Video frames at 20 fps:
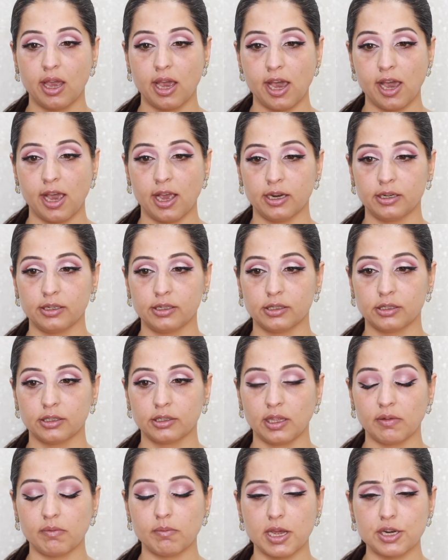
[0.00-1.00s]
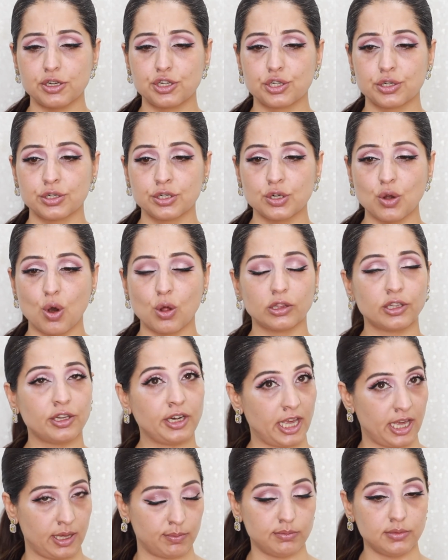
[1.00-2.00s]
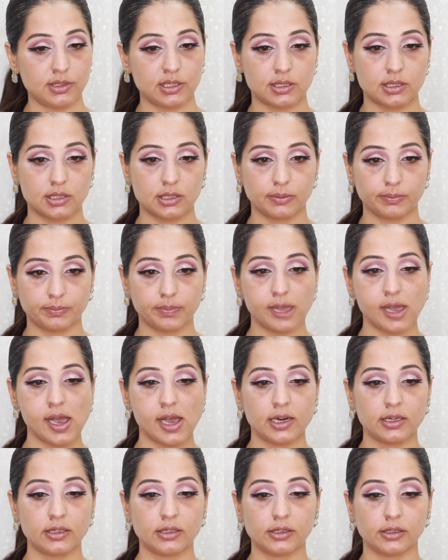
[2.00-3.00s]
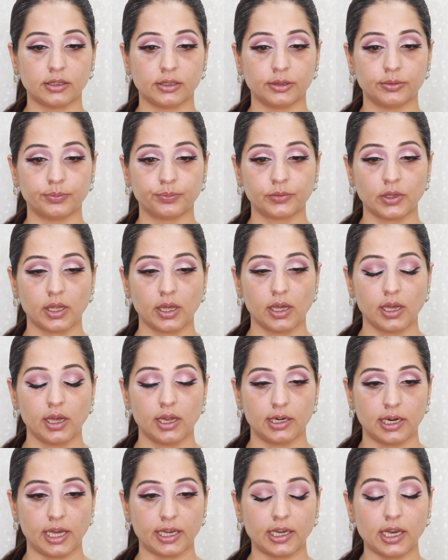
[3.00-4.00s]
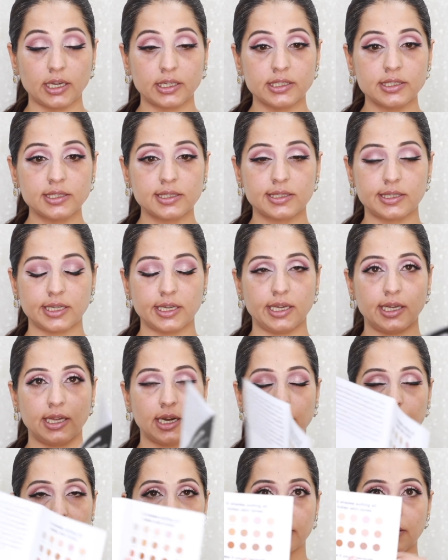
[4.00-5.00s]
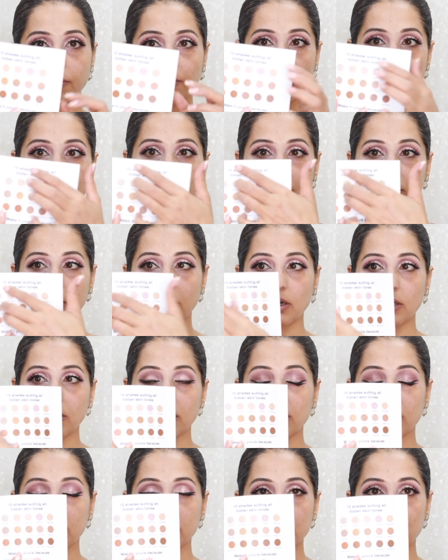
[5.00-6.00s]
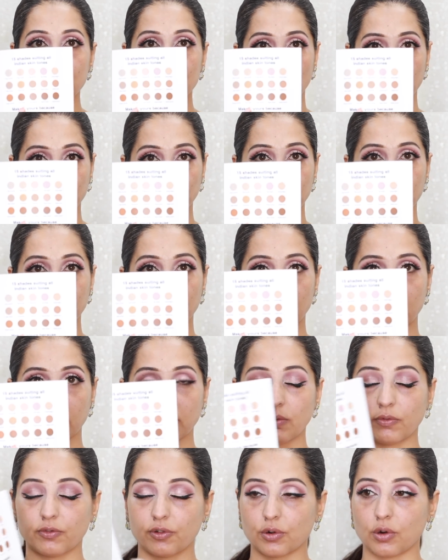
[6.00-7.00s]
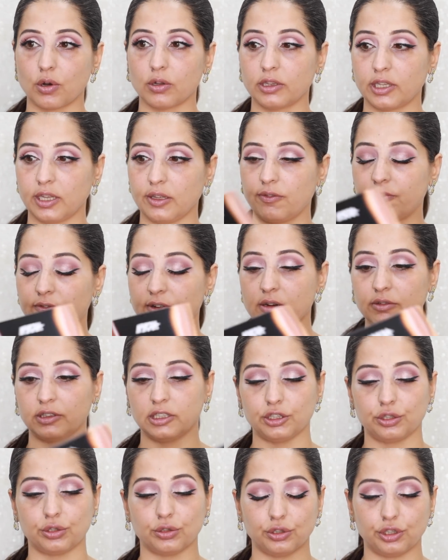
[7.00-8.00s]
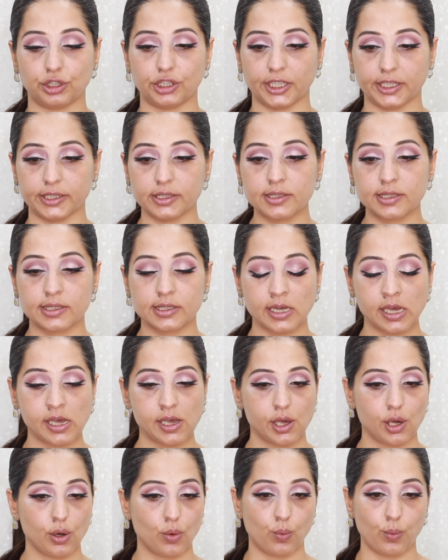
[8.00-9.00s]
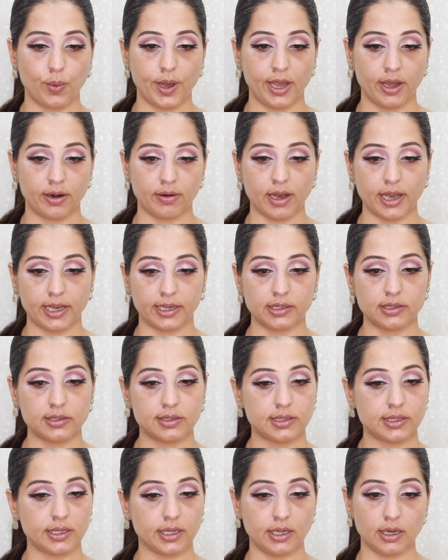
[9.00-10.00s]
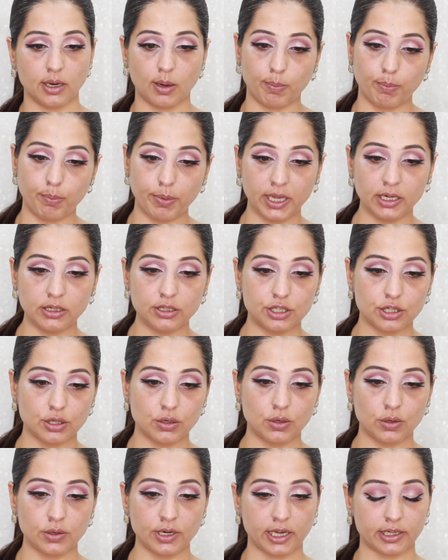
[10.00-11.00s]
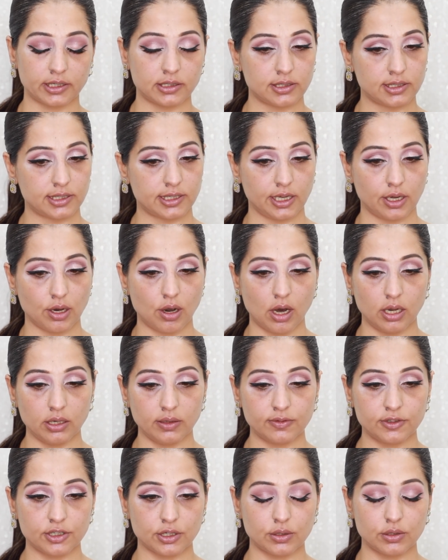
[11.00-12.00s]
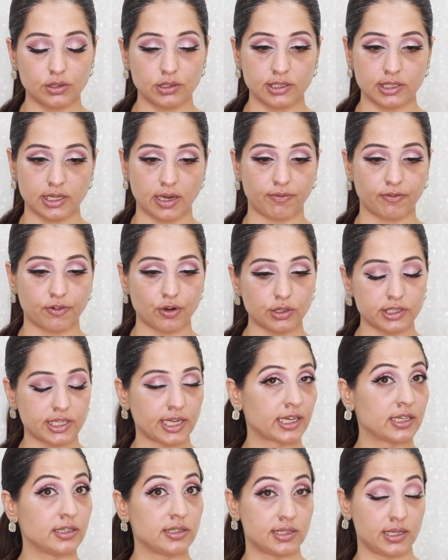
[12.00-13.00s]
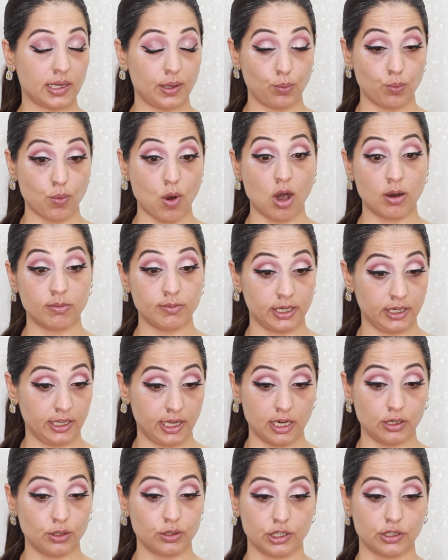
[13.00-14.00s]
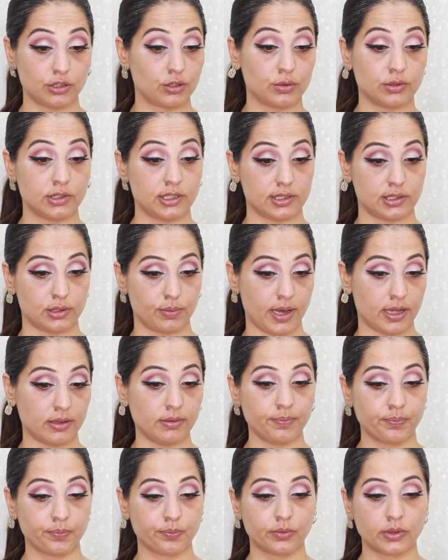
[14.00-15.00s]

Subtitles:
and they've mentioned all the names, and like I can see, I mean, they've given a little swatch card for all the foundation shades, where I can see a pink tone, I can see olive tones, of course I can see warm and yellow undertones as well.